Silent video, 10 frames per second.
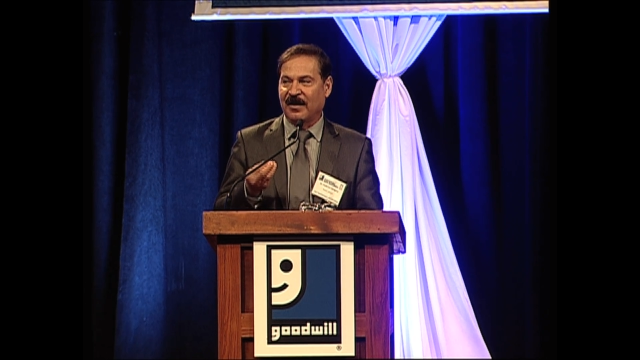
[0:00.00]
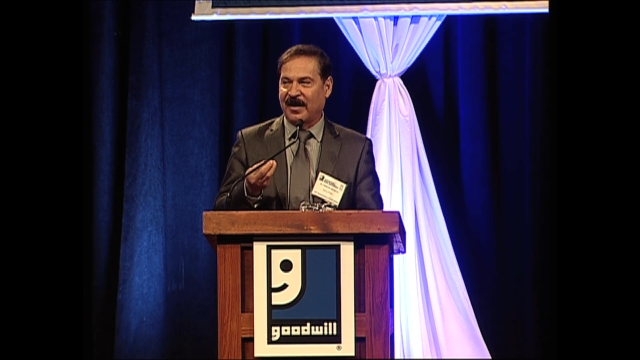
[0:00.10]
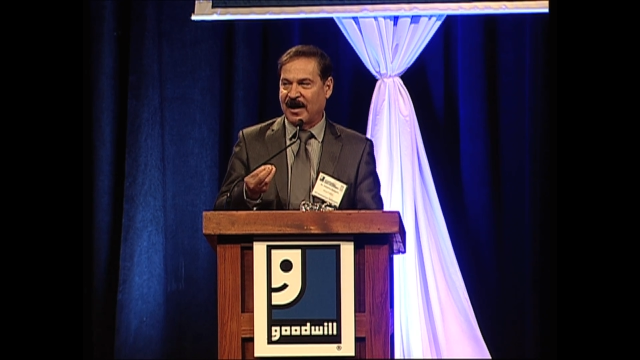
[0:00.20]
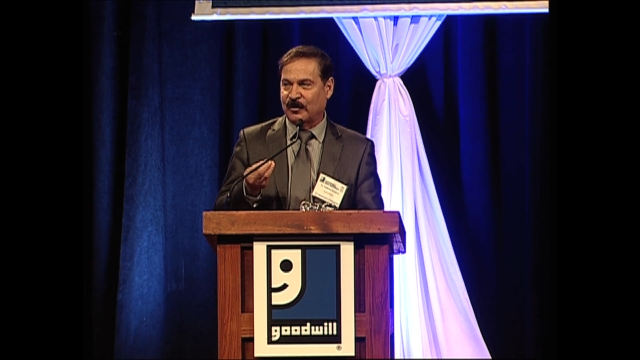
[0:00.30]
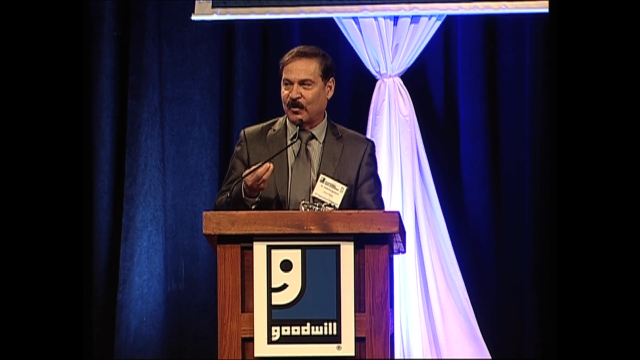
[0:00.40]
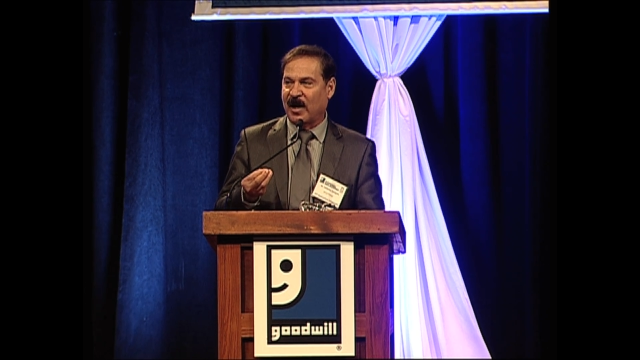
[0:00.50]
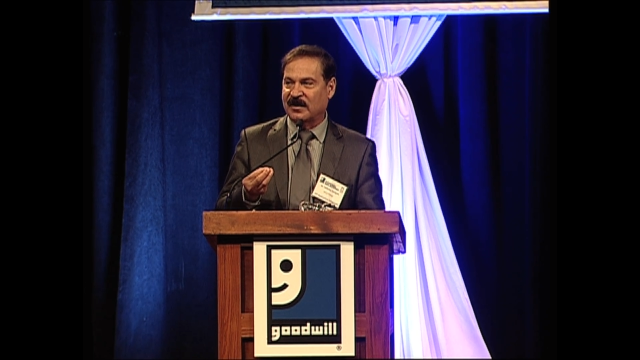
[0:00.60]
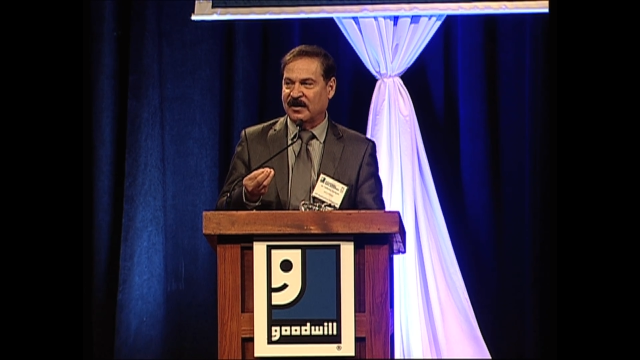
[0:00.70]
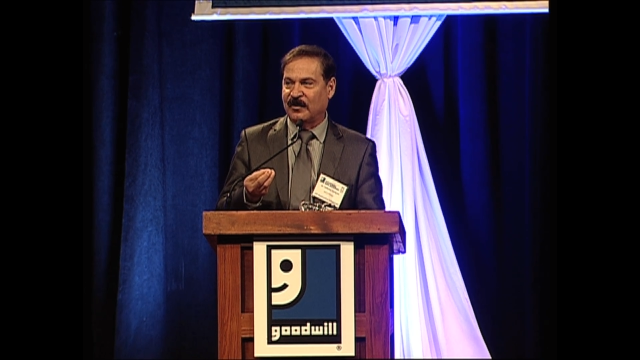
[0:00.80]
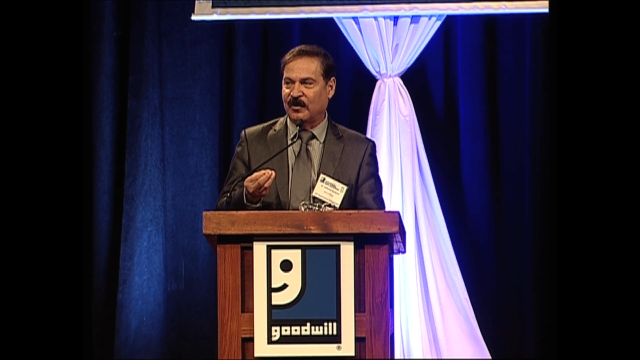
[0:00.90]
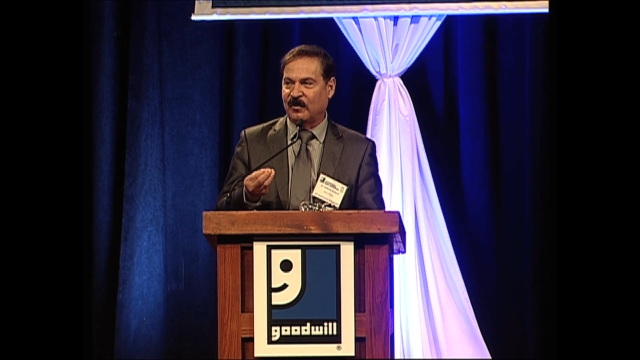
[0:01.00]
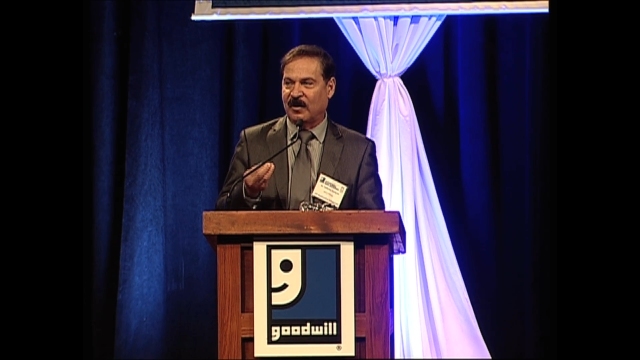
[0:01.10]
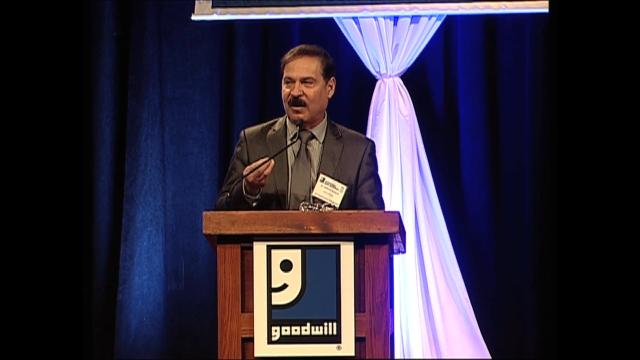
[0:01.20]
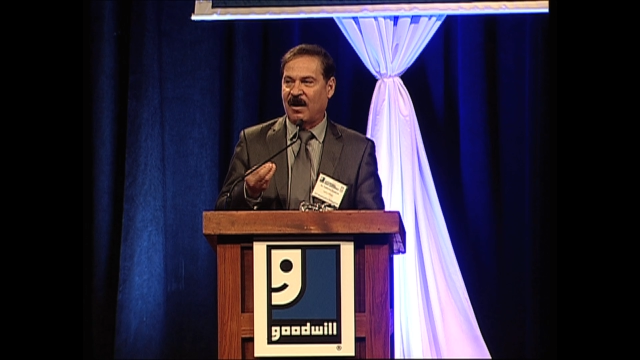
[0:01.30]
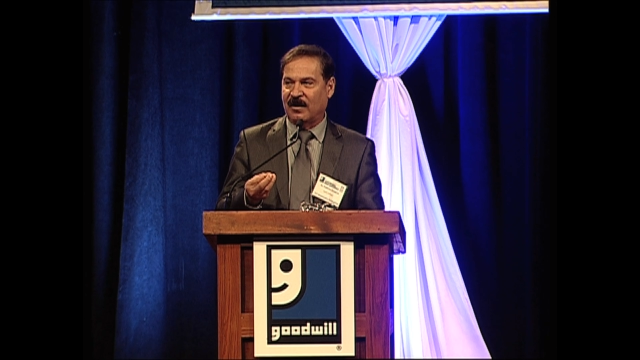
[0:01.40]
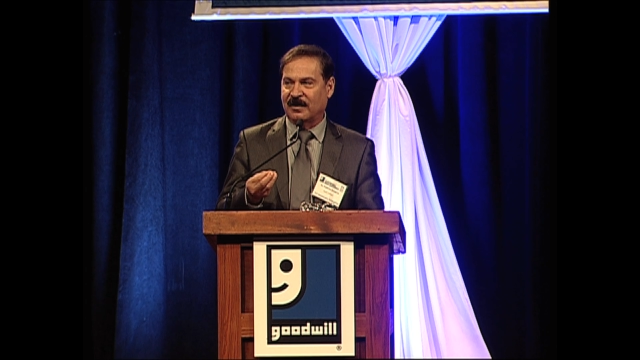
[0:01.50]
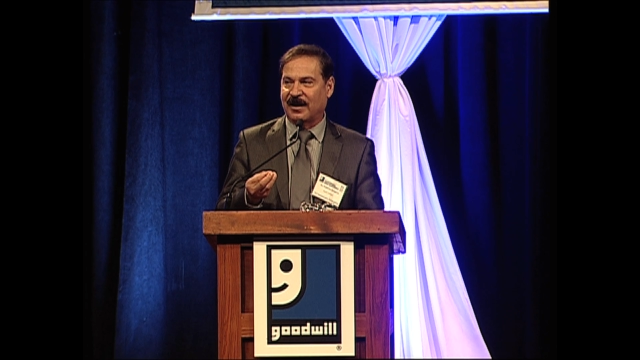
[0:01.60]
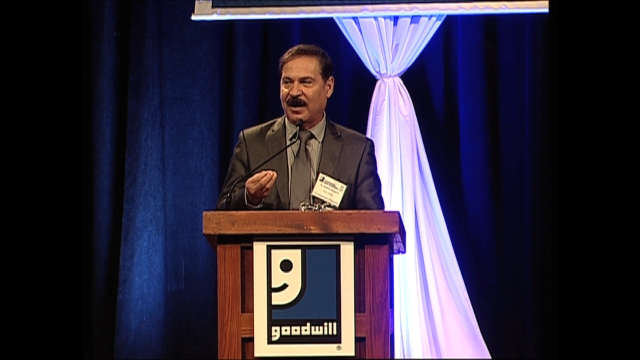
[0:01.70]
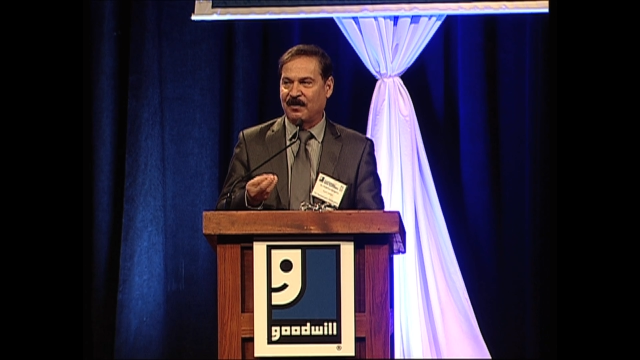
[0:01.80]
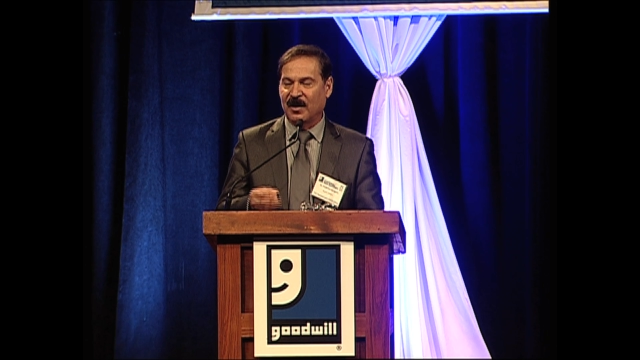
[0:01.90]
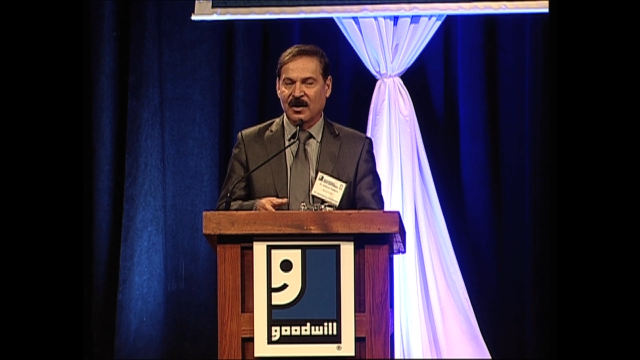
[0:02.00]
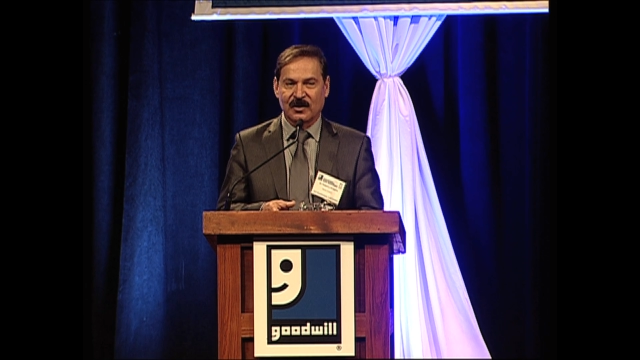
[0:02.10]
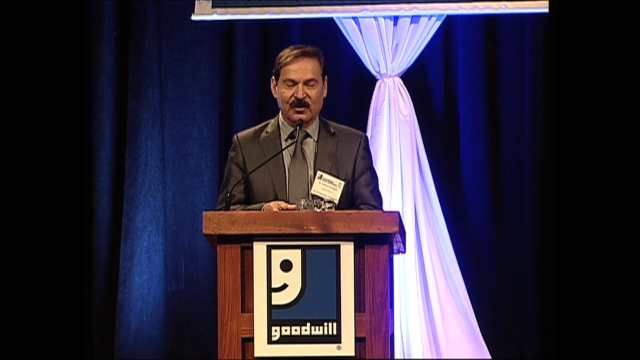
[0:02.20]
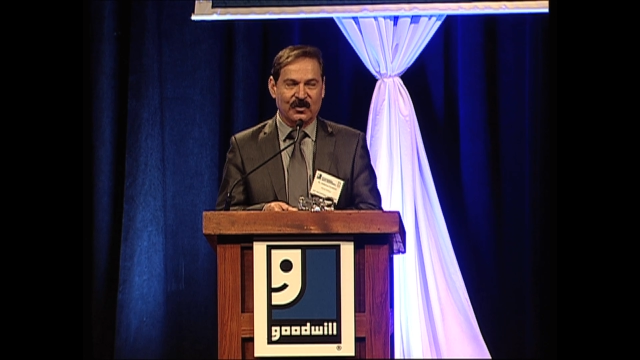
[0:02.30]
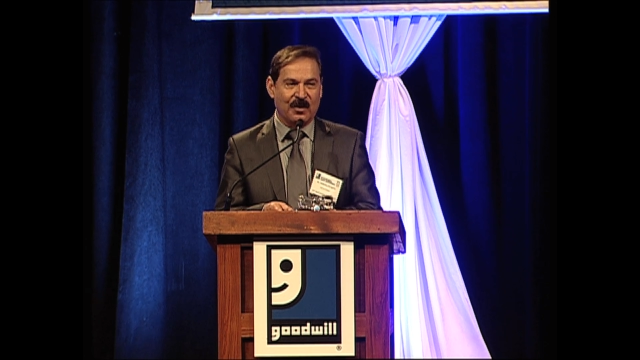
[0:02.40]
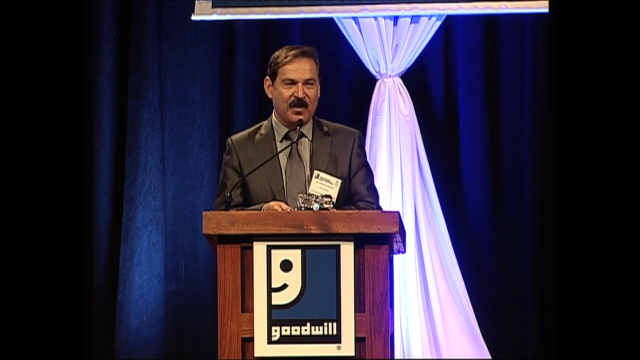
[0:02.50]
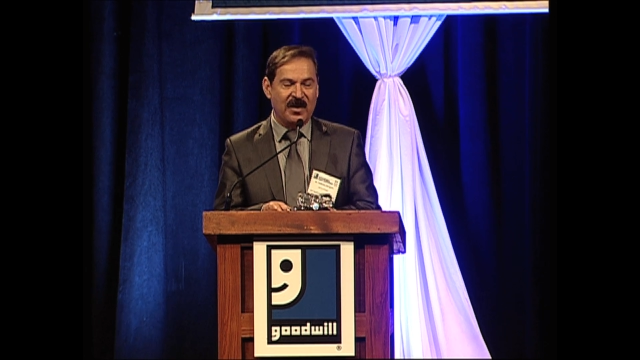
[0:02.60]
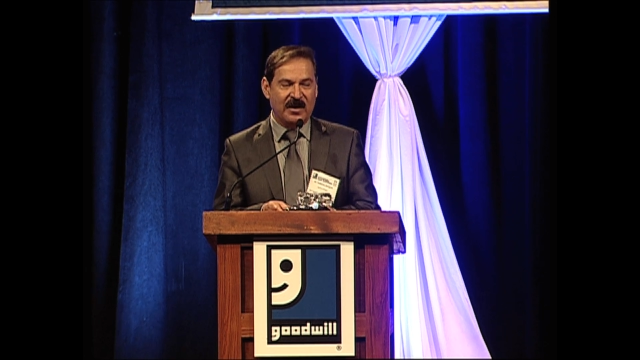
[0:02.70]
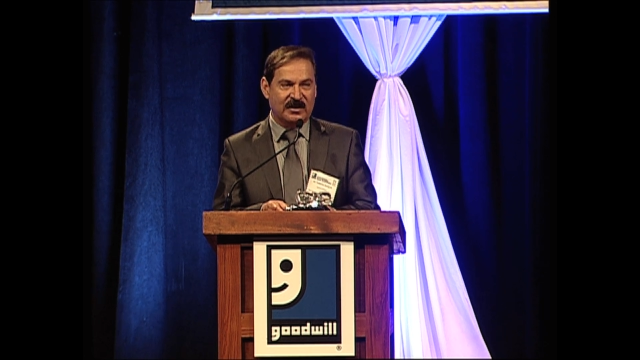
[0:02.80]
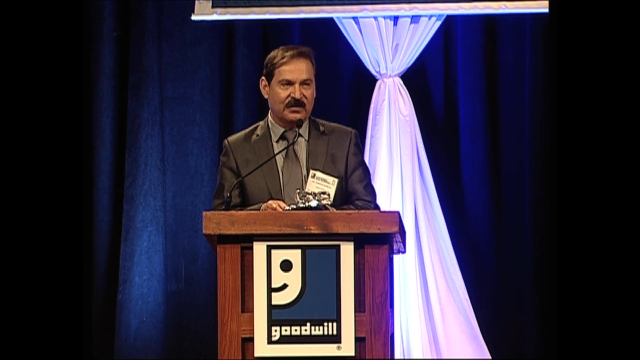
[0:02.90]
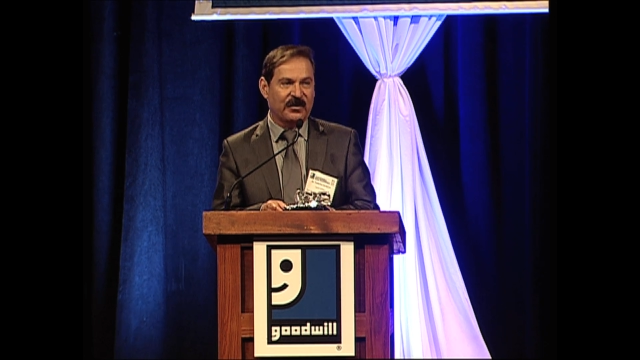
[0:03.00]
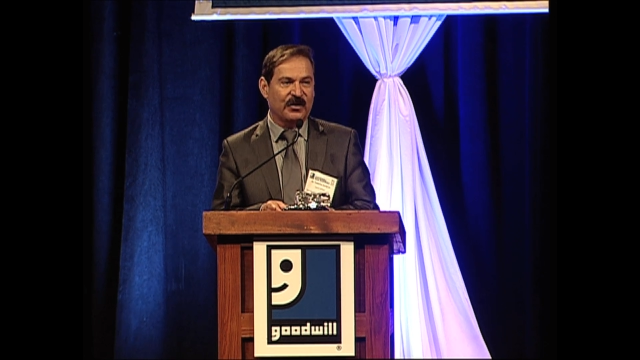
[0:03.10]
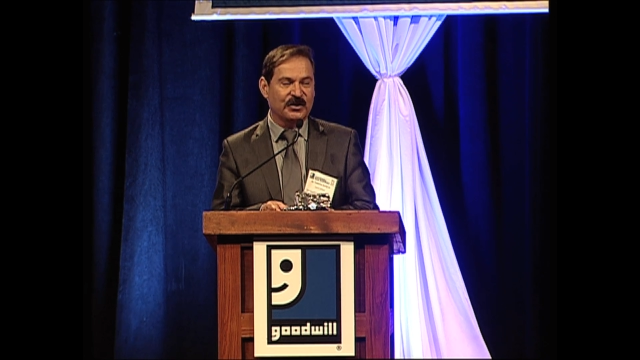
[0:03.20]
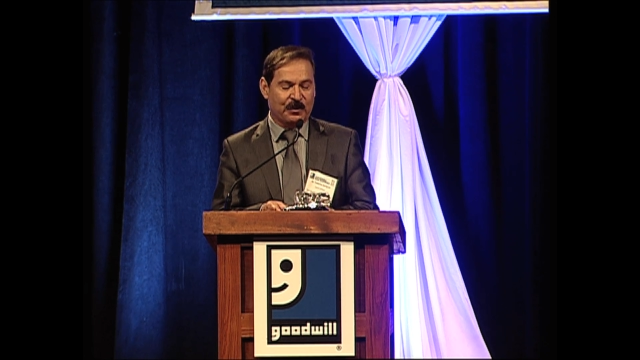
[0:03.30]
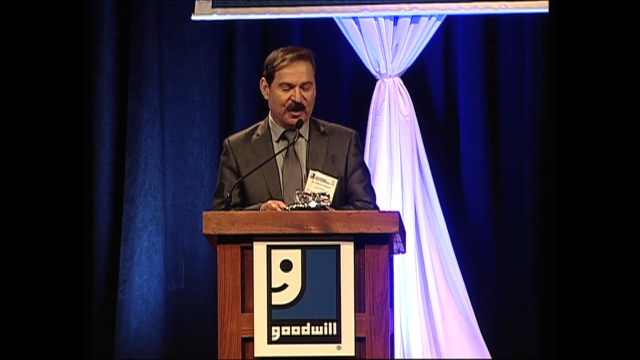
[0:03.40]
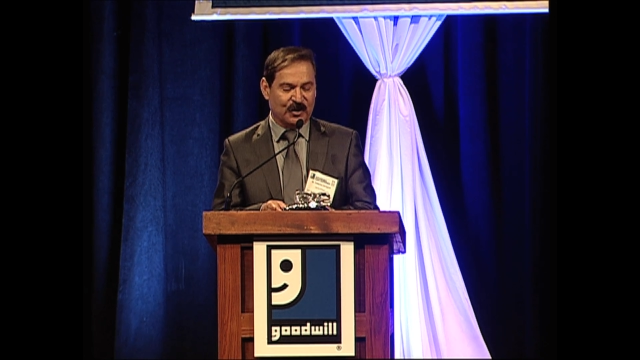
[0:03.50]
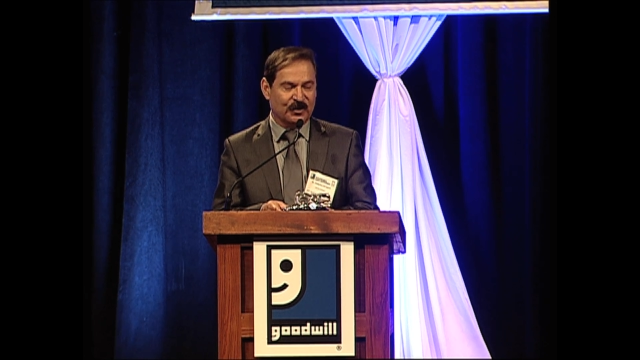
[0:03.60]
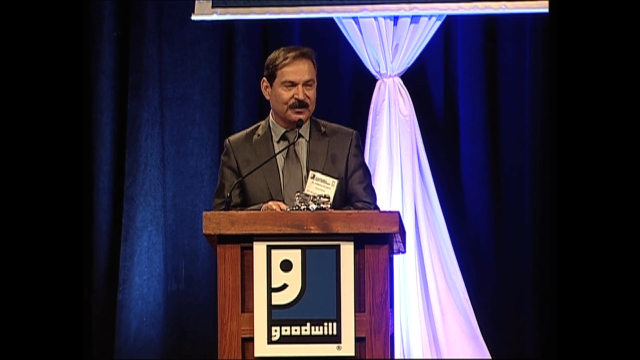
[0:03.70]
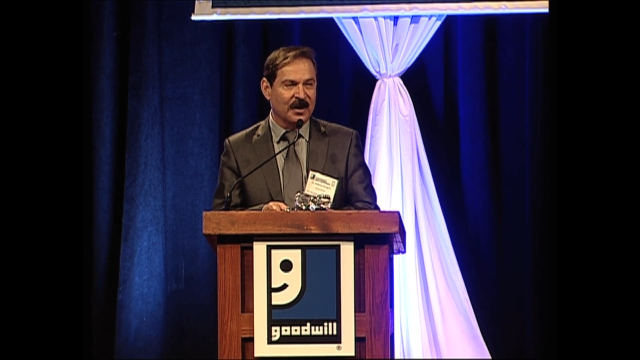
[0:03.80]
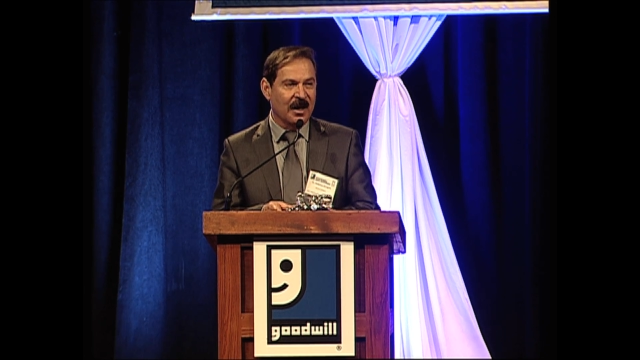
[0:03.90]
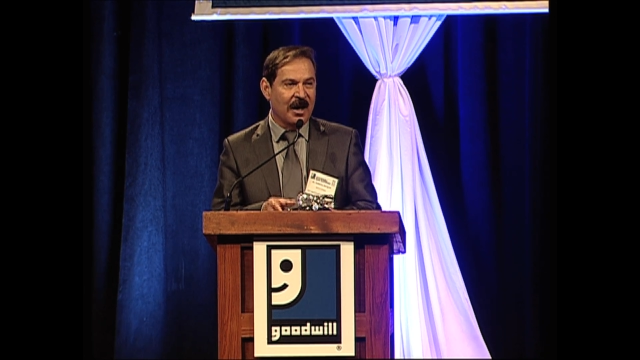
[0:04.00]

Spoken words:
That's where I see goodwill all the time. So to me, this is very special.